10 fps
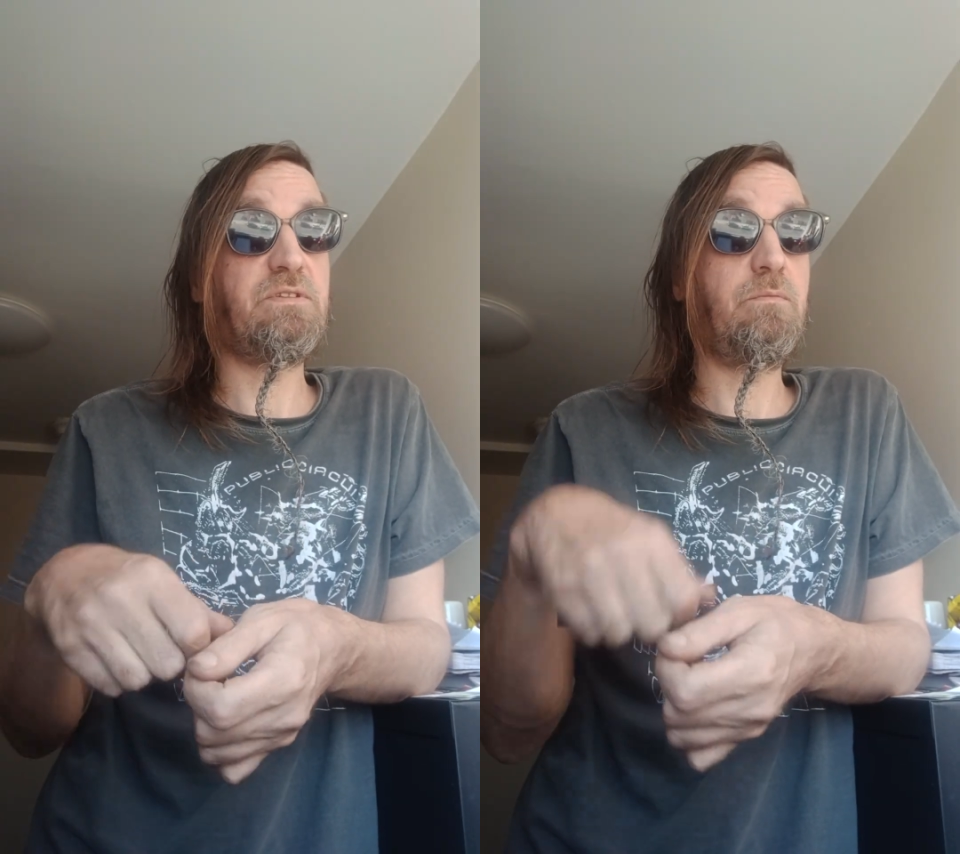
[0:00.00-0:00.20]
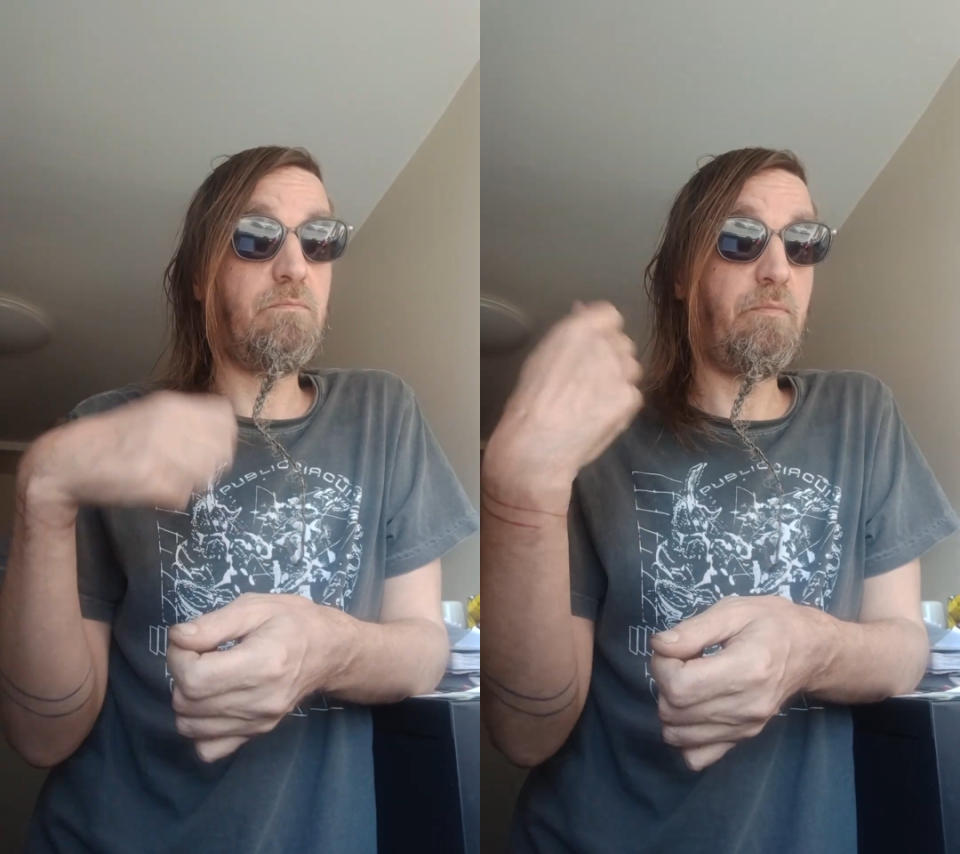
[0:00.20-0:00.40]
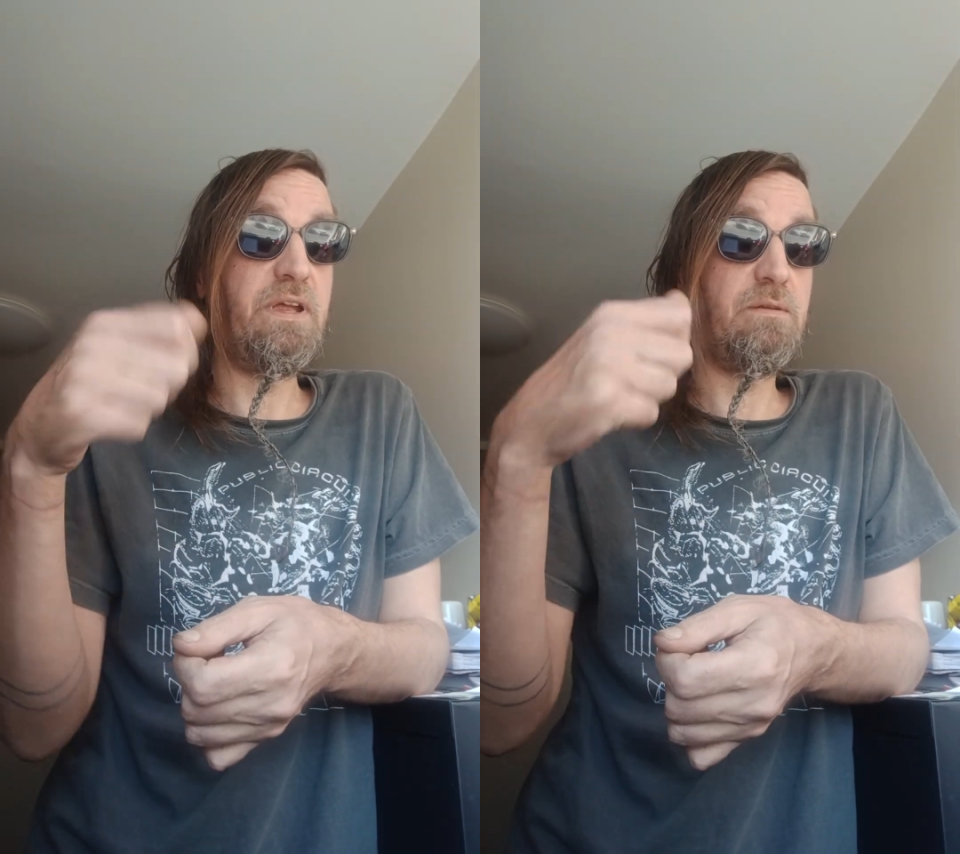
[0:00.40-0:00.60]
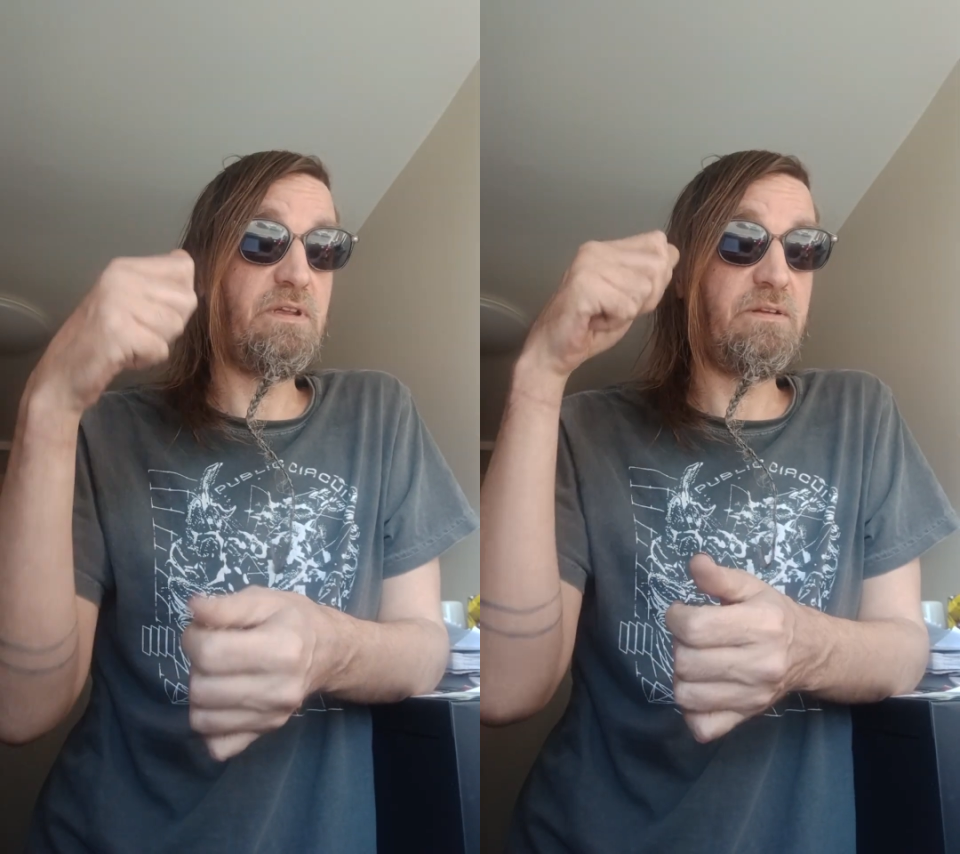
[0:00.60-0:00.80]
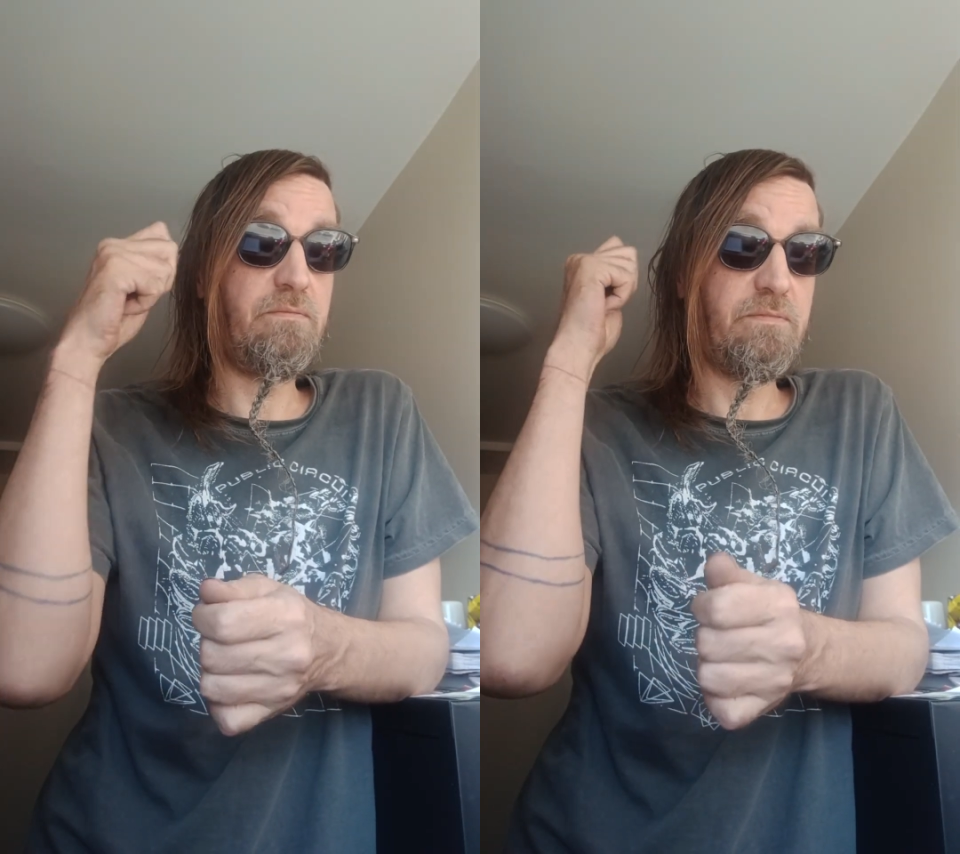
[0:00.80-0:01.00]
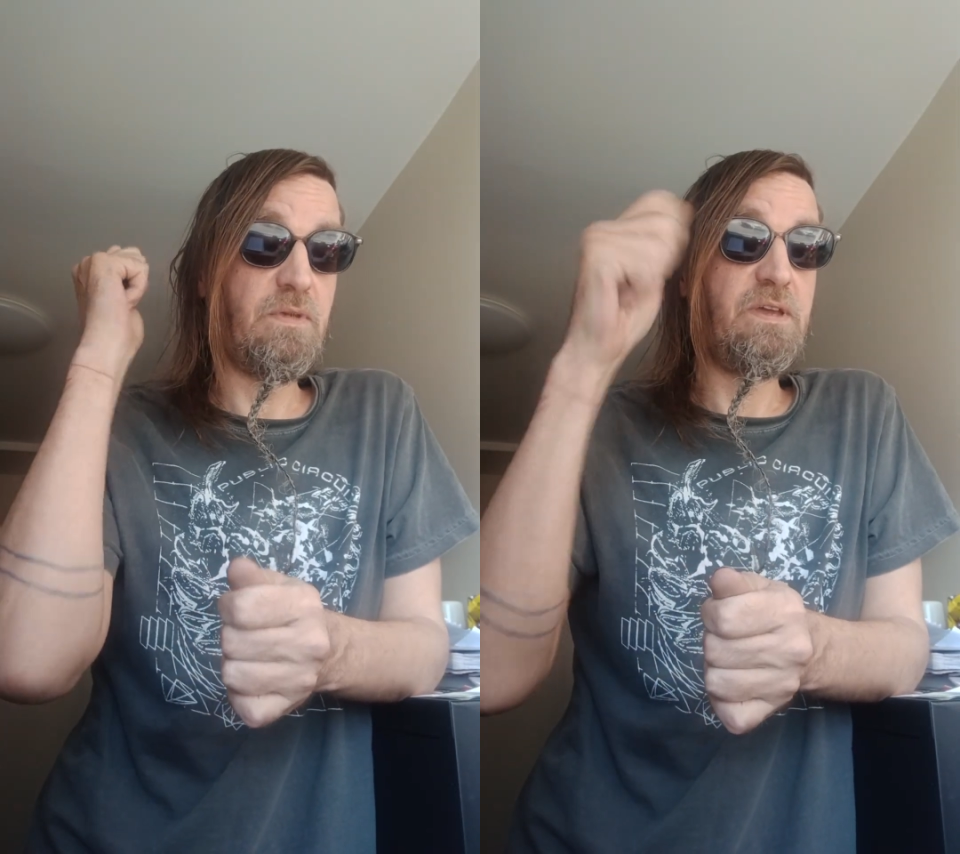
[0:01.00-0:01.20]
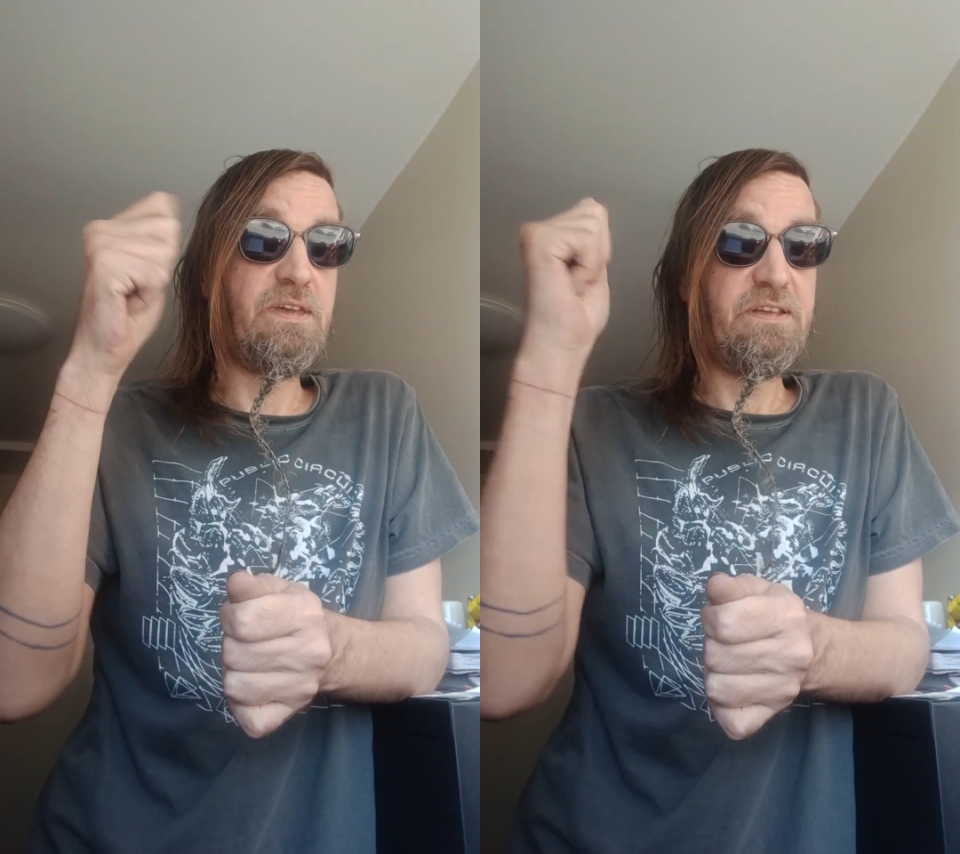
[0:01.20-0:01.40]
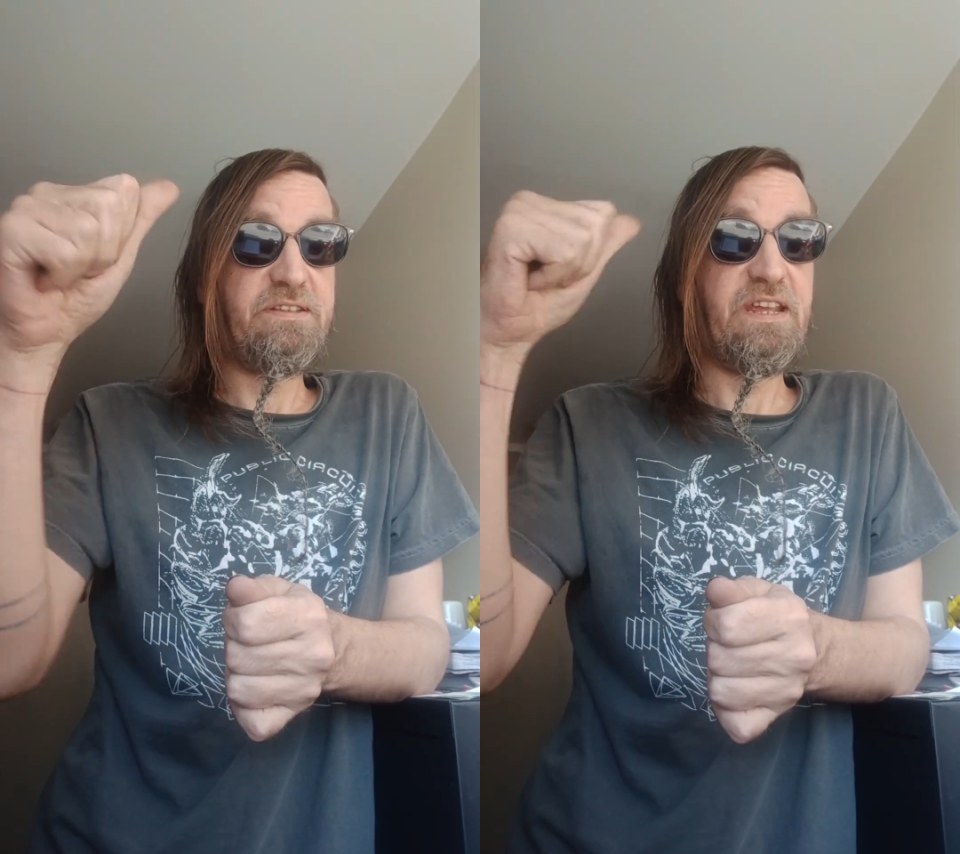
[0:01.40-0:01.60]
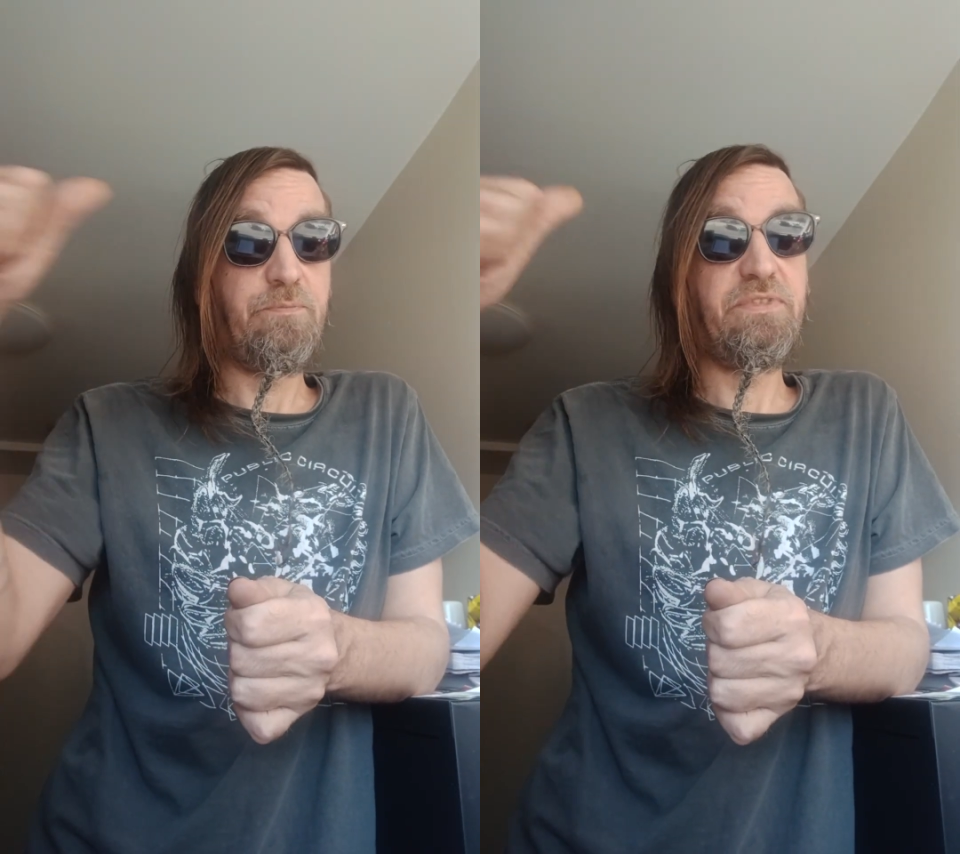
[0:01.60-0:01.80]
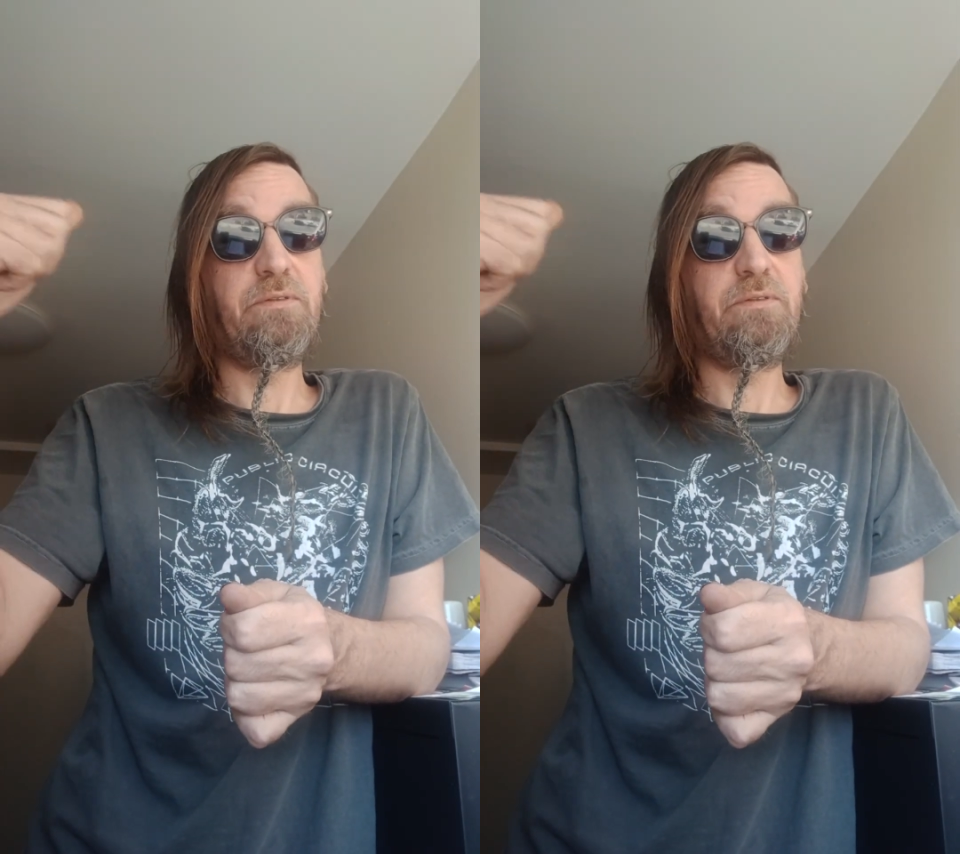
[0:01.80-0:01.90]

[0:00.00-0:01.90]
and tape